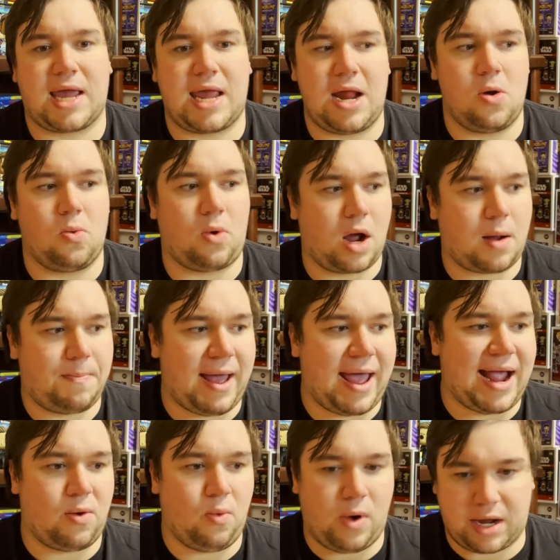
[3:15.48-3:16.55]
here, walk
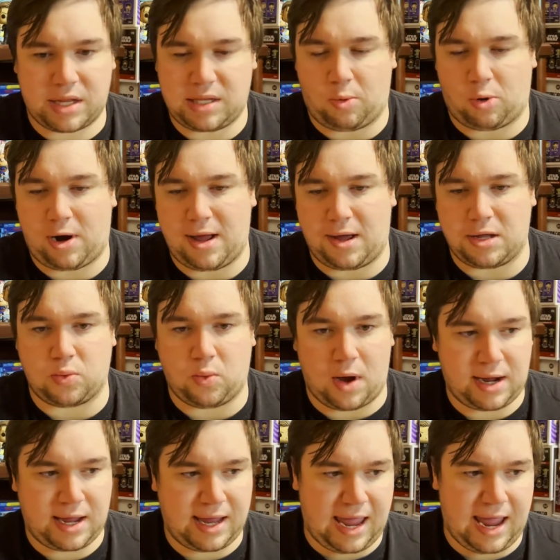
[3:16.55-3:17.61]
back, walk somewhere else,
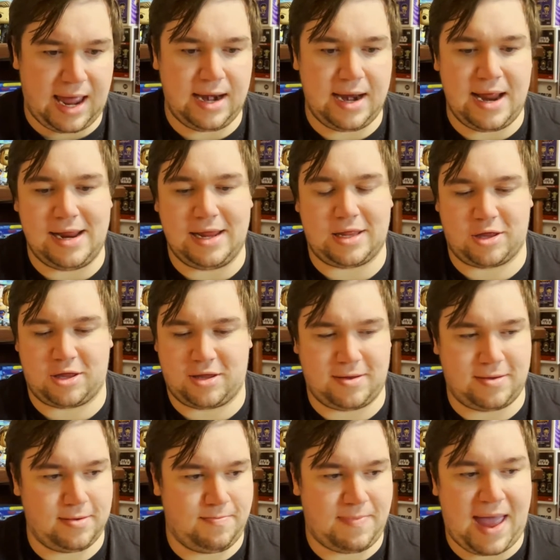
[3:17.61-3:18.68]
walk again, and it's
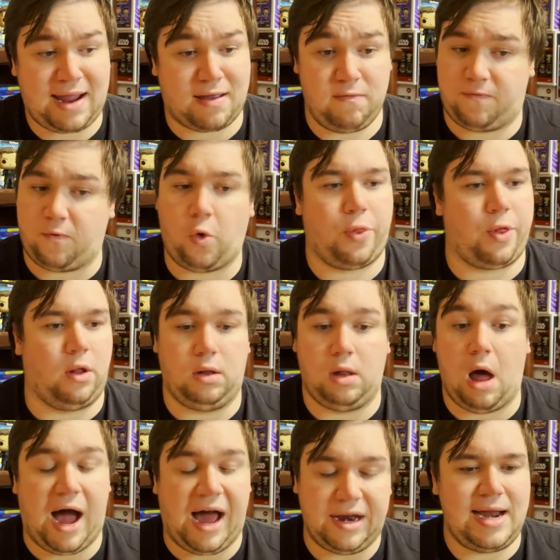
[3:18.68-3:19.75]
back and forth a
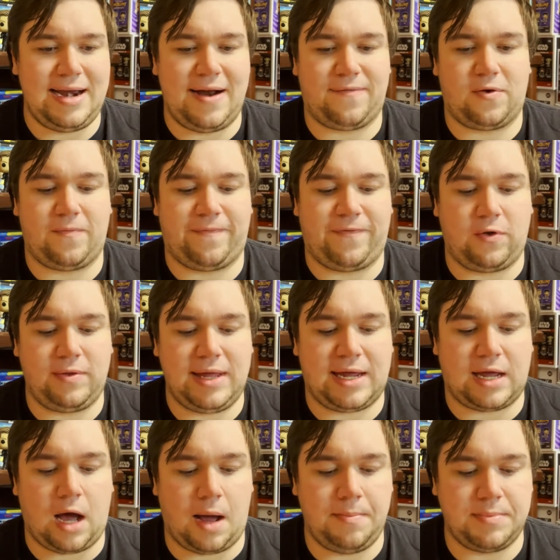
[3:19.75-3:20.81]
lot. It never fully
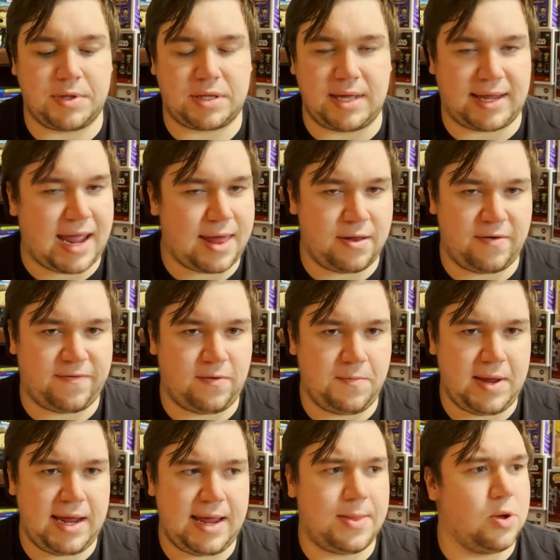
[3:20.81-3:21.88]
comes together for
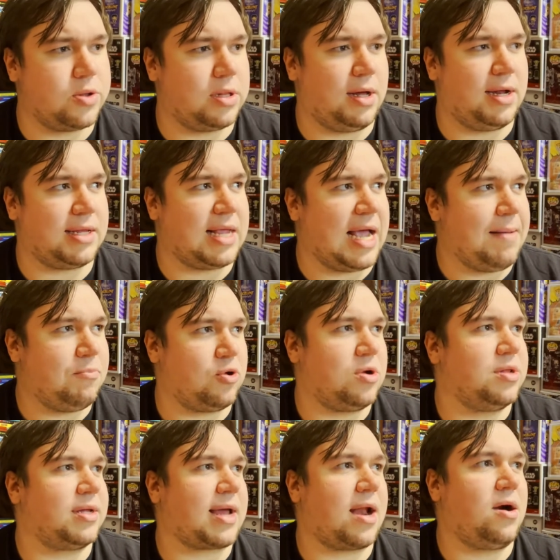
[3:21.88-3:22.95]
me, and there was a lot of times where I
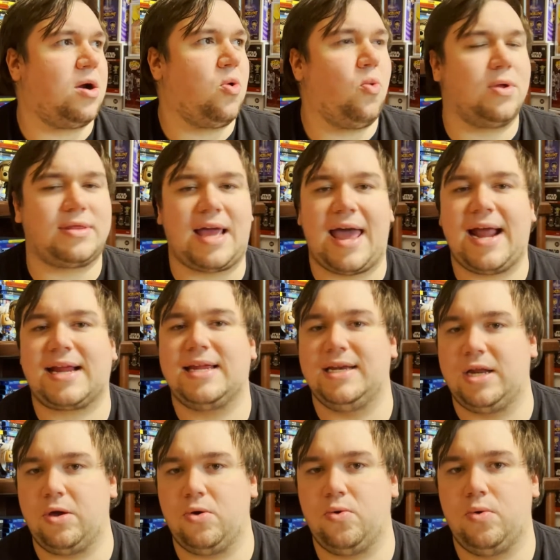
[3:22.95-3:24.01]
was like, I don't know what the heck to
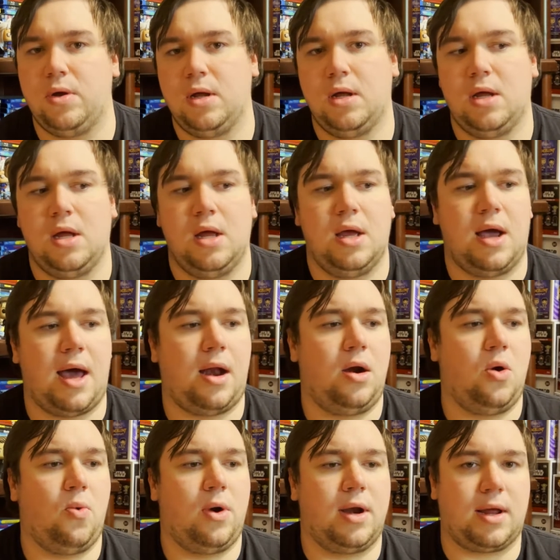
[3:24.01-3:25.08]
do. I don't
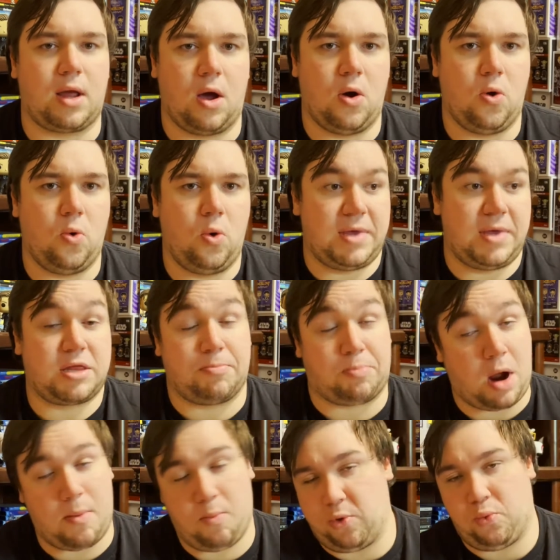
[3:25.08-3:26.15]
know where to go. That's the
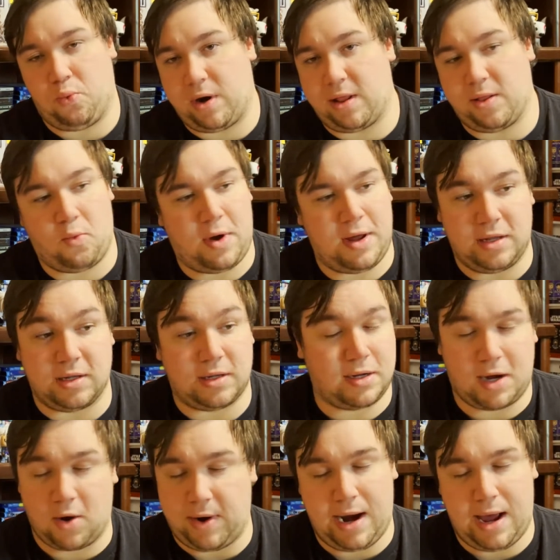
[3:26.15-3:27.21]
problem with one of the ones
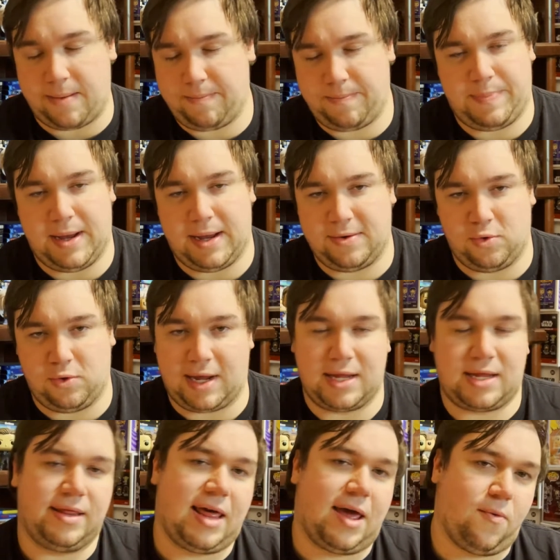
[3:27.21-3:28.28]
going up, but we'll get
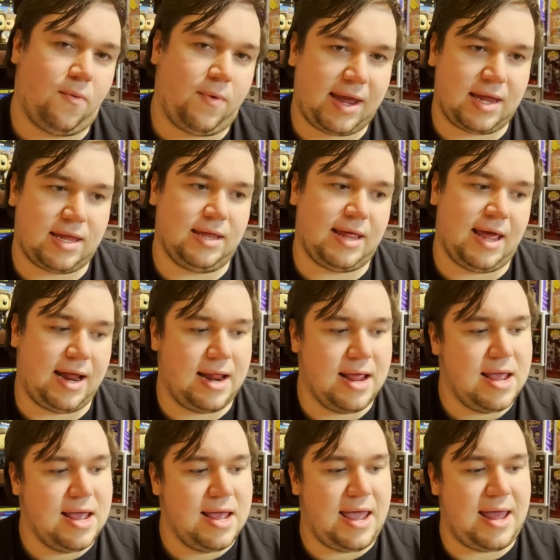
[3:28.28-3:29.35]
to that when we get to that.
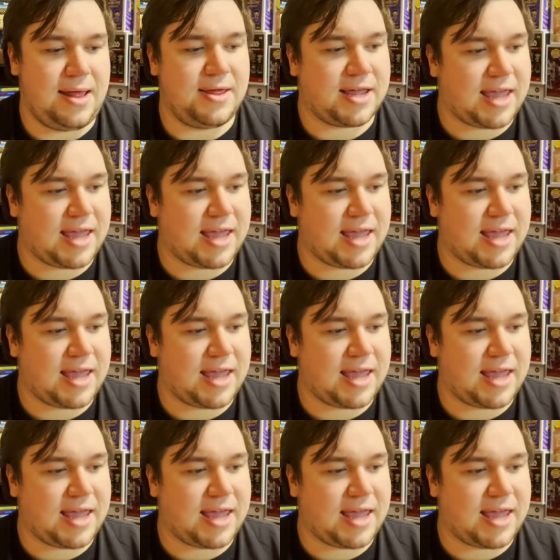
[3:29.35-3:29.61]
And the